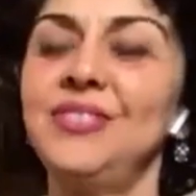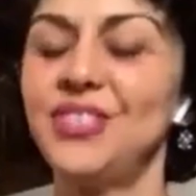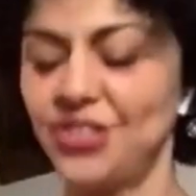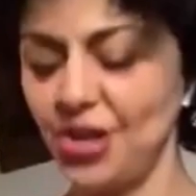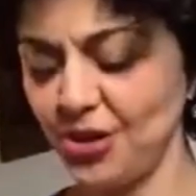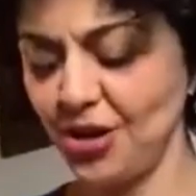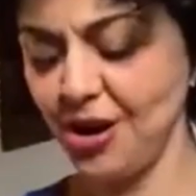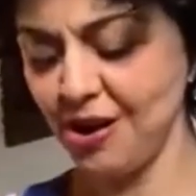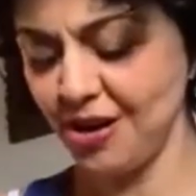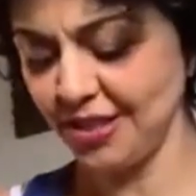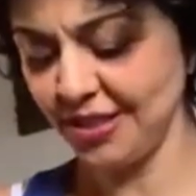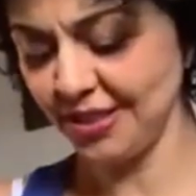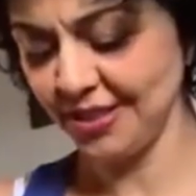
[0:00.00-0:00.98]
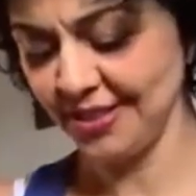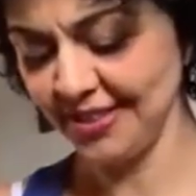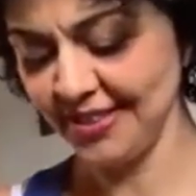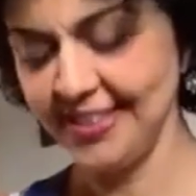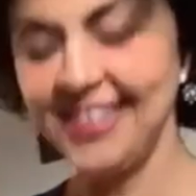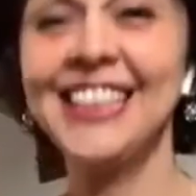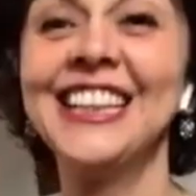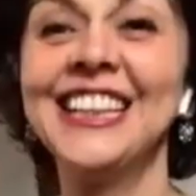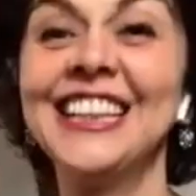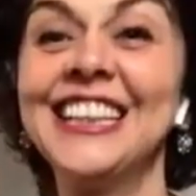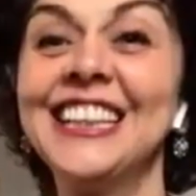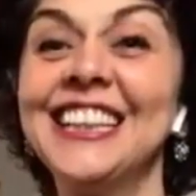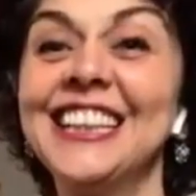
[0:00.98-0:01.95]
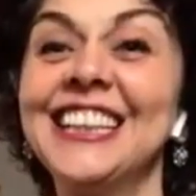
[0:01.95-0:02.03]
considering so where we are, so we're
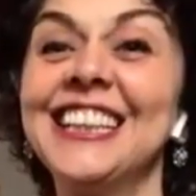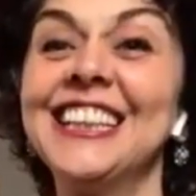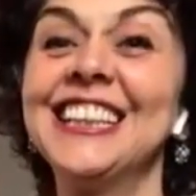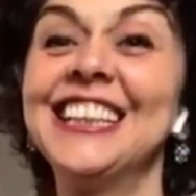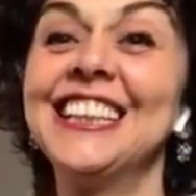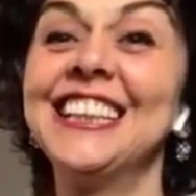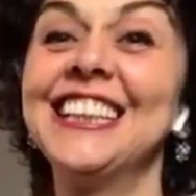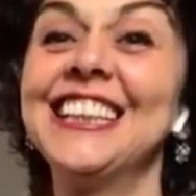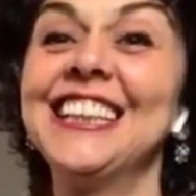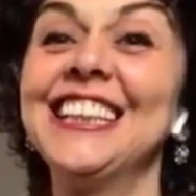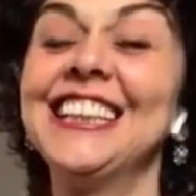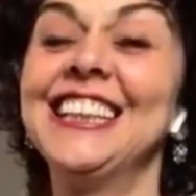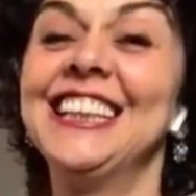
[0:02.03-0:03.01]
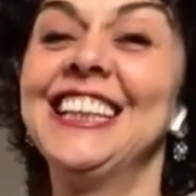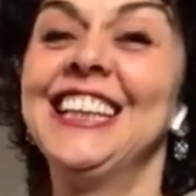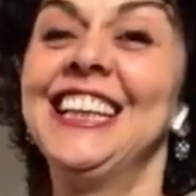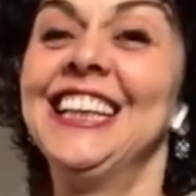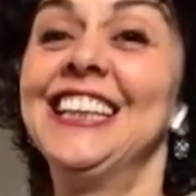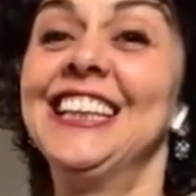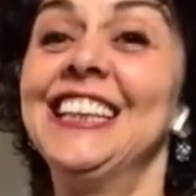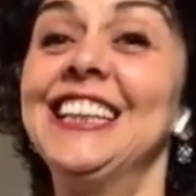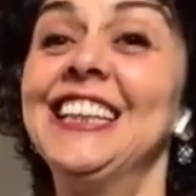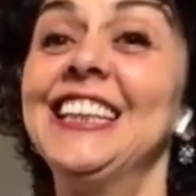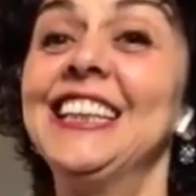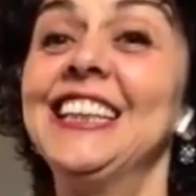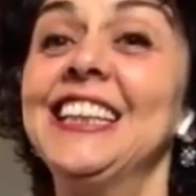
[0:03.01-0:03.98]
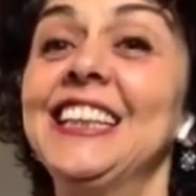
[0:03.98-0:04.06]
recording this, what, it's March twentieth,
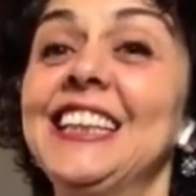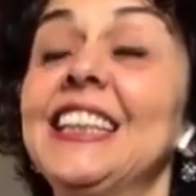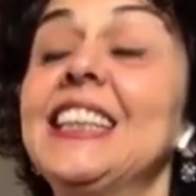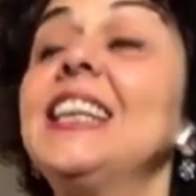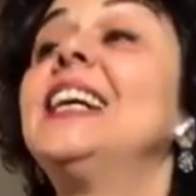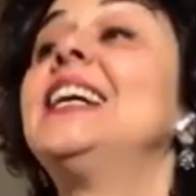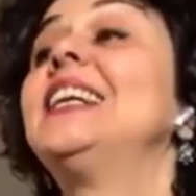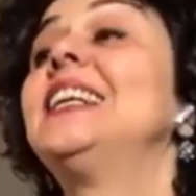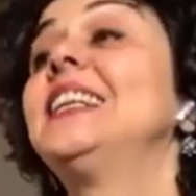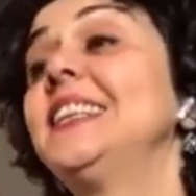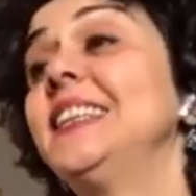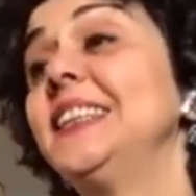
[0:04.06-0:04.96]
um, twenty twenty.